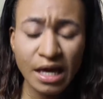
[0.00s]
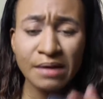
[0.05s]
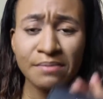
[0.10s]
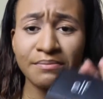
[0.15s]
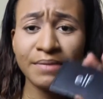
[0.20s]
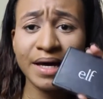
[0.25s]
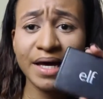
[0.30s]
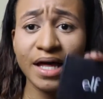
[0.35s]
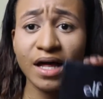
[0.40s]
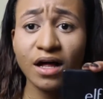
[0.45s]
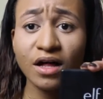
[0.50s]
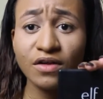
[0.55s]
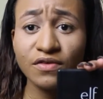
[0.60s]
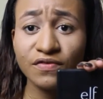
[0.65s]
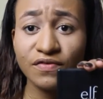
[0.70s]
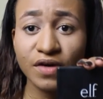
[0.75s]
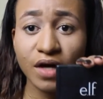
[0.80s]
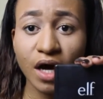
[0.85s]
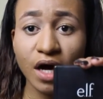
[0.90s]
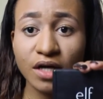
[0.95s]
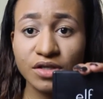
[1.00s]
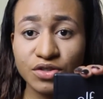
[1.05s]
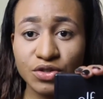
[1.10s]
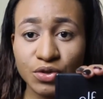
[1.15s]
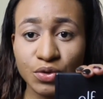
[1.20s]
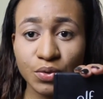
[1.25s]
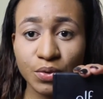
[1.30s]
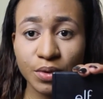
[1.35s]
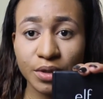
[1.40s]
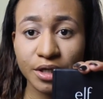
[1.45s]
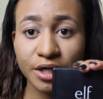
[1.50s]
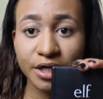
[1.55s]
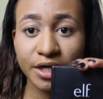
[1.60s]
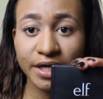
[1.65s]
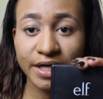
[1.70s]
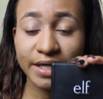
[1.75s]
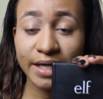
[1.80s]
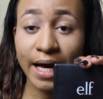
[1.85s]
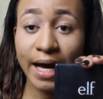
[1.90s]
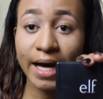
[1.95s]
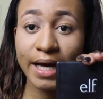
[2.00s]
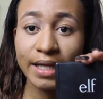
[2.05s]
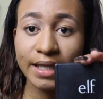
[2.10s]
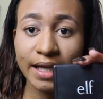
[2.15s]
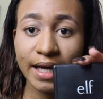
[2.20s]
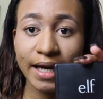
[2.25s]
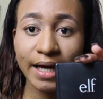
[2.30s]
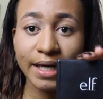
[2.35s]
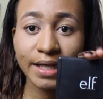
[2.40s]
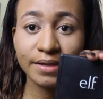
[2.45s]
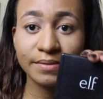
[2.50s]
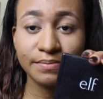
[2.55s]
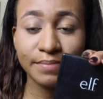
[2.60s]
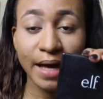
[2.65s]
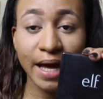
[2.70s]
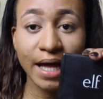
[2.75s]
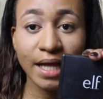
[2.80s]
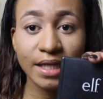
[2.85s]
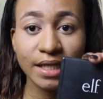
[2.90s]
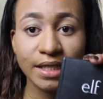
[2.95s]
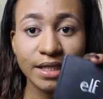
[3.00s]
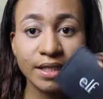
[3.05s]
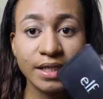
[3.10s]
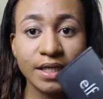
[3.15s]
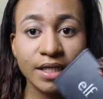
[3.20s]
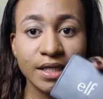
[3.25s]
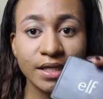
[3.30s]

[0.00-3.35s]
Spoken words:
My e.l.f. contour and highlight palette.